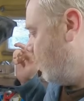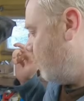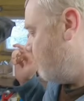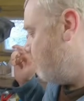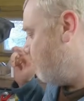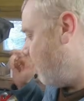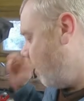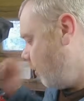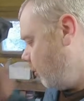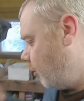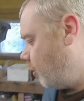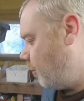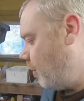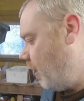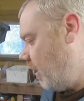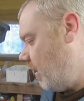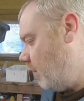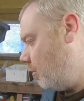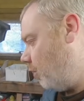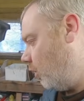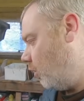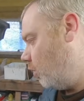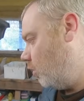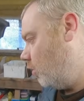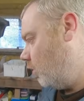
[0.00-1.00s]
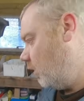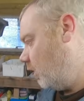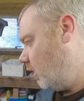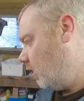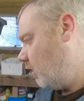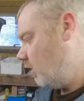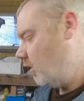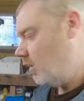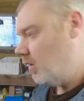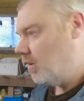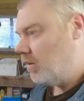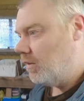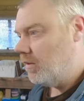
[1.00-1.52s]
Most people
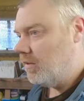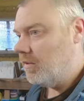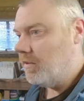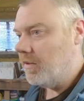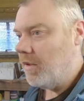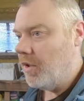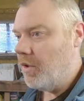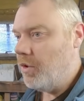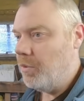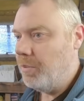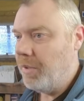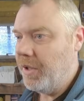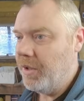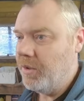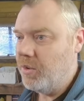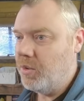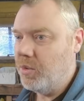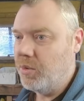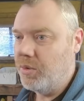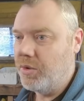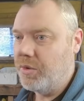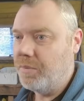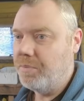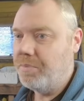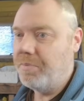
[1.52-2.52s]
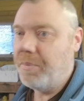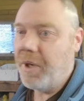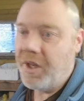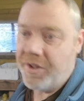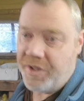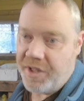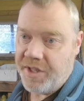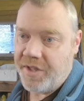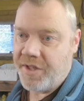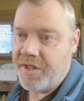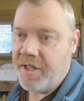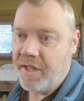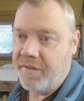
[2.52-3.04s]
who build
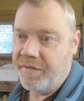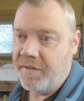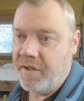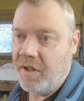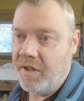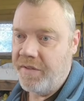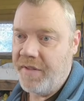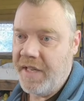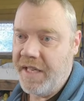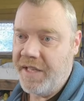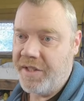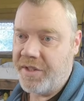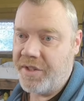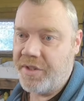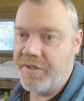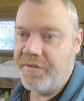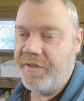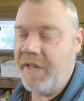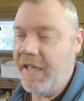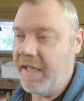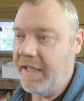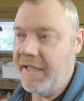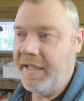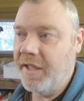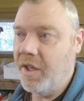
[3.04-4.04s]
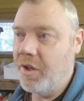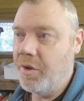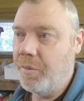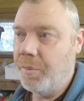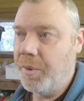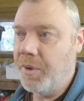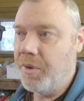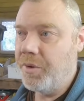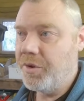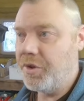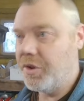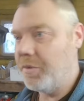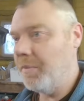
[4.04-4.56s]
budget stuff like this, fairly low
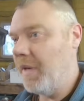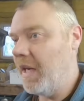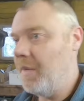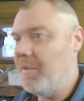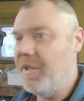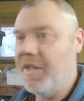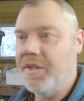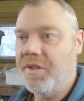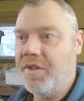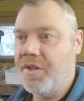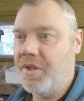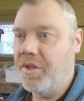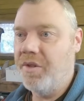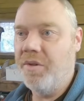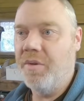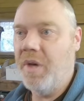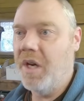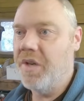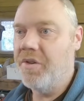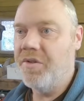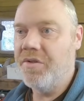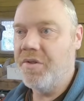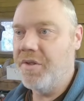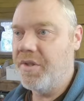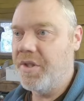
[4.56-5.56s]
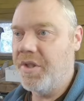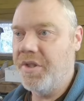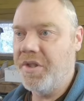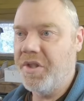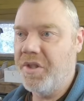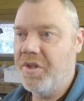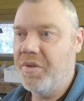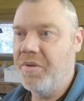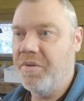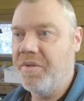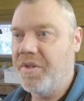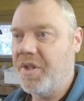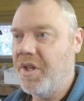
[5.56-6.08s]
boost, maybe the 200 to
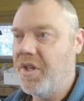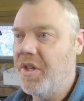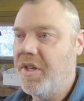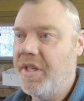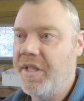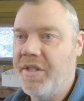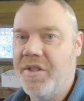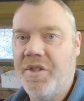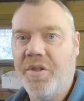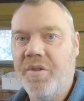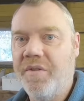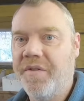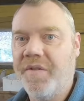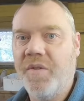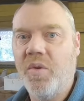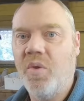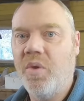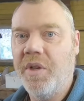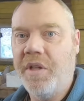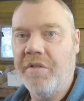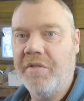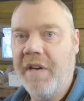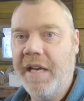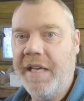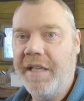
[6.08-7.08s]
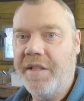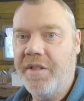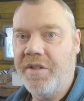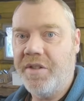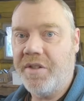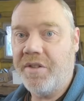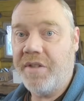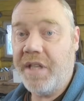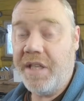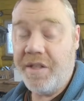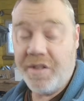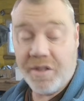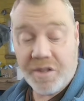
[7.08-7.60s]
230, 240
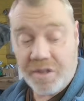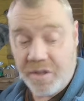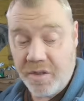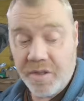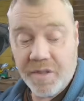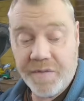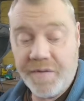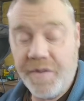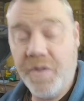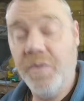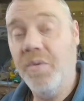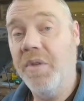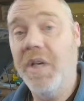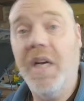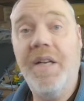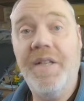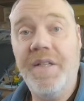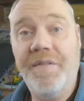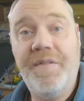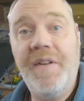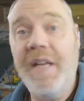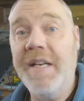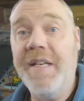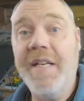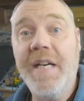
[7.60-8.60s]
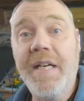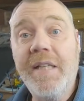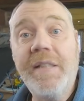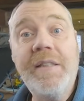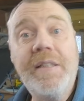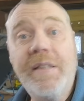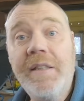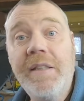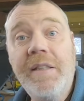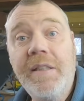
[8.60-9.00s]
range, they just use a fuel cut defender.